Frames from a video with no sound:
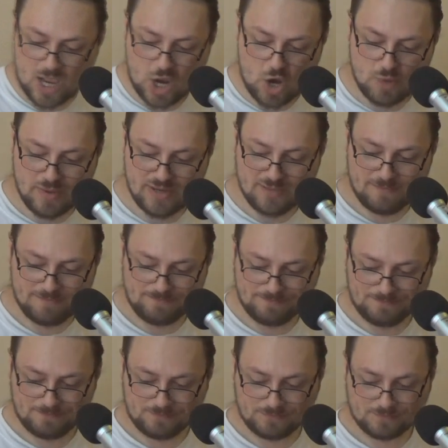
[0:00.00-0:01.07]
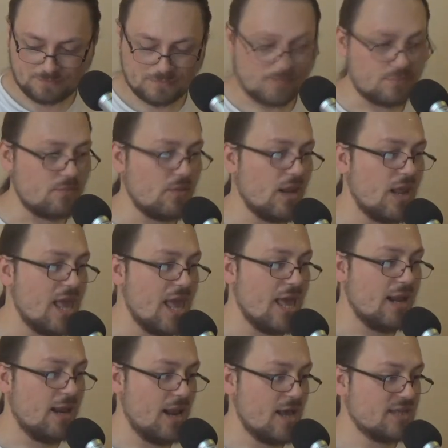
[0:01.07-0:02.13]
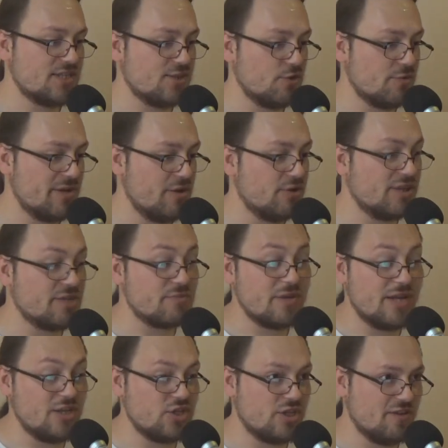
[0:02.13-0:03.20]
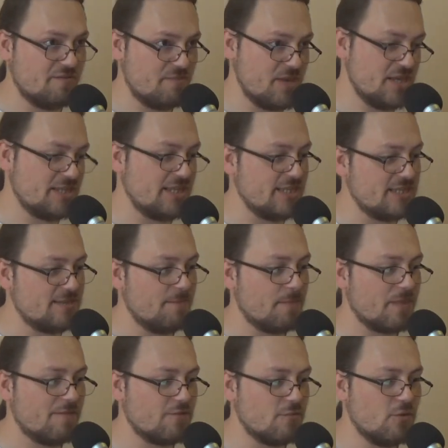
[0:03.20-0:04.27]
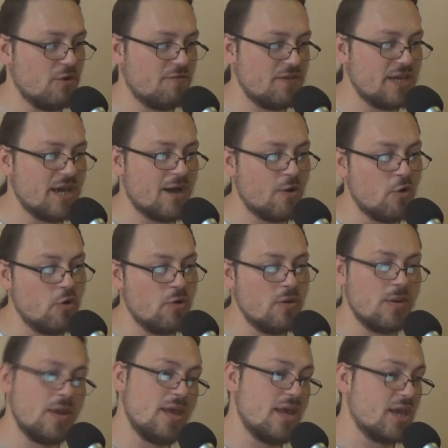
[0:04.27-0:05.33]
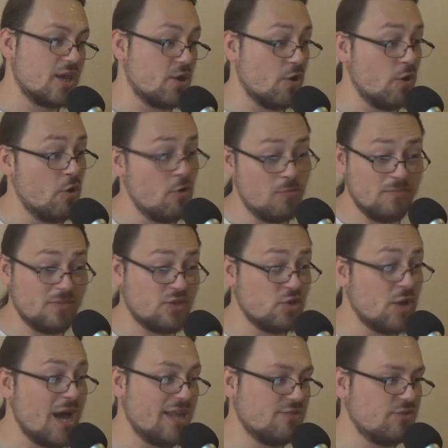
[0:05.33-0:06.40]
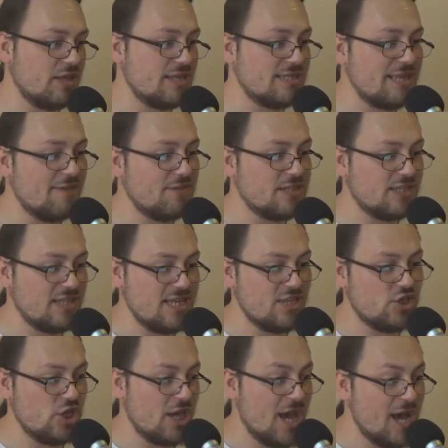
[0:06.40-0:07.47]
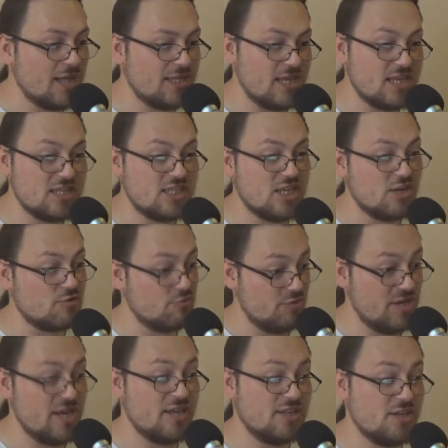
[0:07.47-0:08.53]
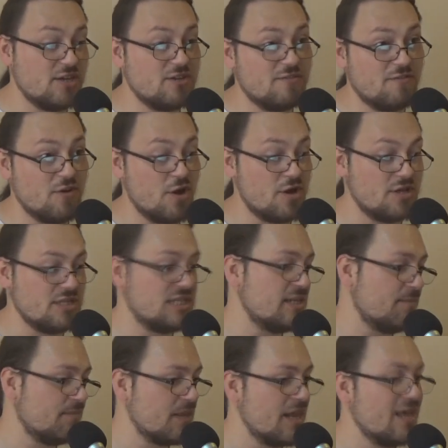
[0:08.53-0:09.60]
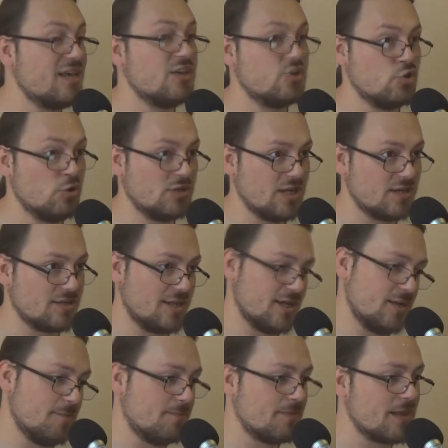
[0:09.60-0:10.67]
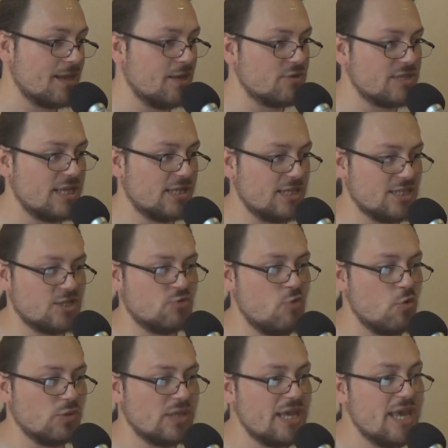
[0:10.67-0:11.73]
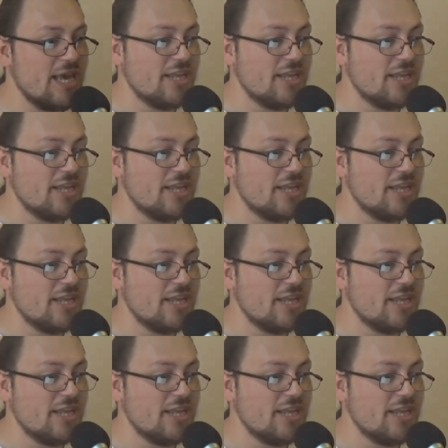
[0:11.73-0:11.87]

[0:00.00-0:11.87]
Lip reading: Alright. Last story on the religion of pieces from Le Figaro. Cologne, 217 jihadis re-entered France. Short article. It goes like this, quote,